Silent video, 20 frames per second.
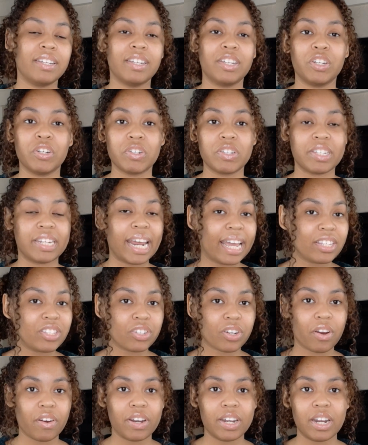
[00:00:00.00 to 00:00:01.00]
Your
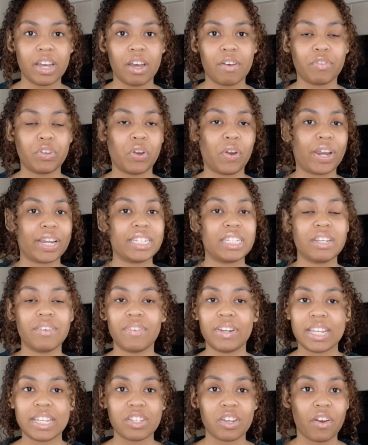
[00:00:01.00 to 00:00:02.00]
stats are enough, your
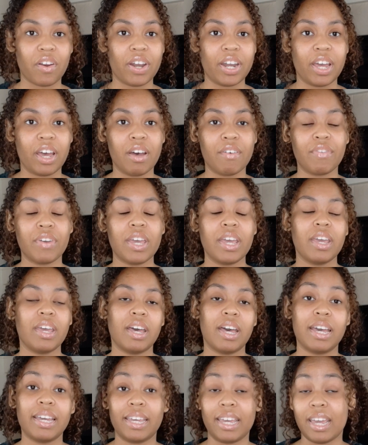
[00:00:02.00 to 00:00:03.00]
activities are enough.
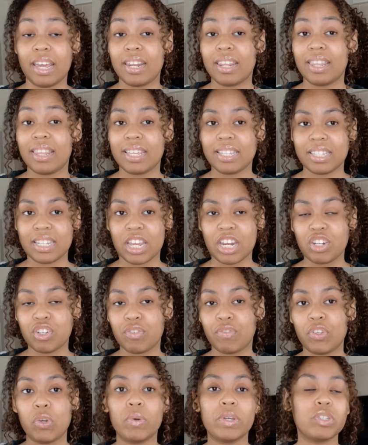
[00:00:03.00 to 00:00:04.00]
Again, this
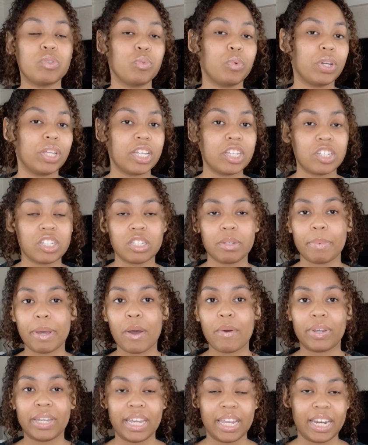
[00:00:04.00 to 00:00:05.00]
interview is really just
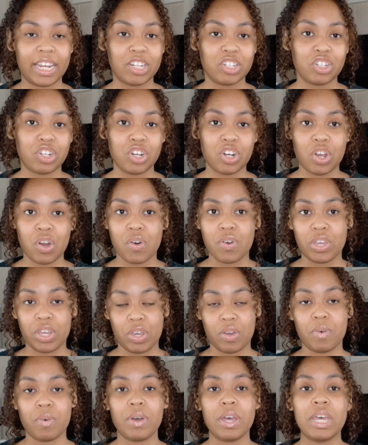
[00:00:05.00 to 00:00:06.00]
about getting to know
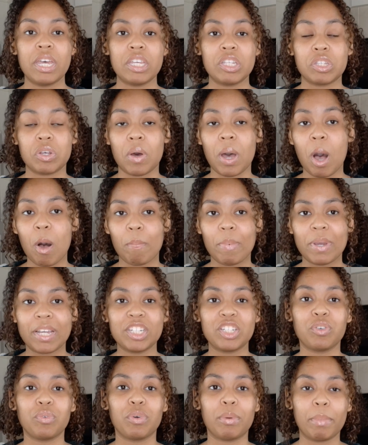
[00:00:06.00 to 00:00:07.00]
you. So helping
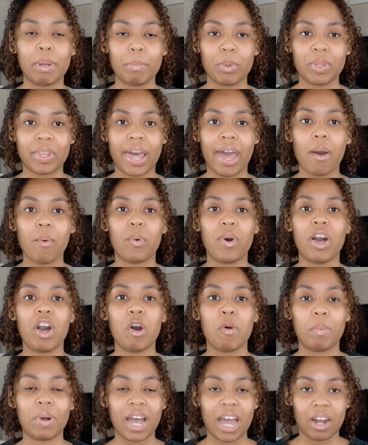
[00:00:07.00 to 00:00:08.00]
to remember that will
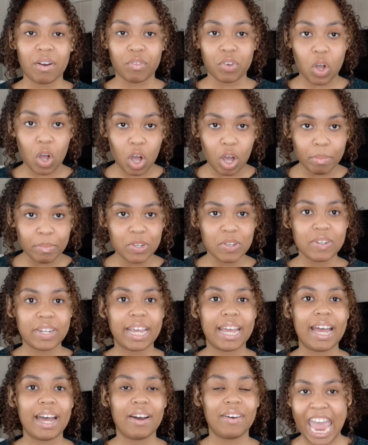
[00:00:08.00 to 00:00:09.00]
help kind of calm you
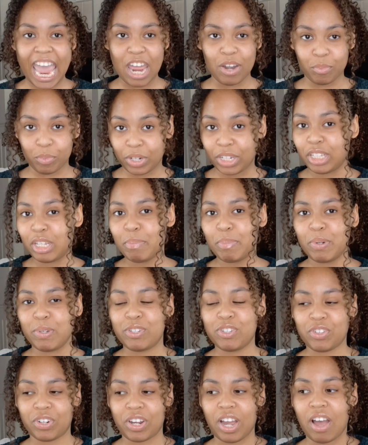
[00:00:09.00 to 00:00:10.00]
down and really
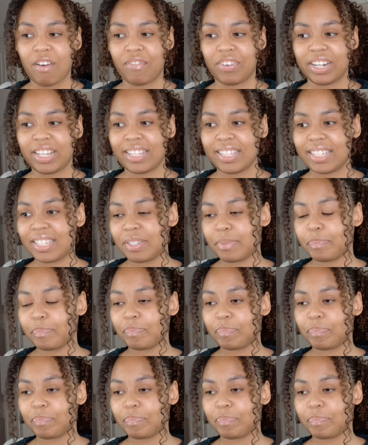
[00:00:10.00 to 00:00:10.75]
boost your confidence.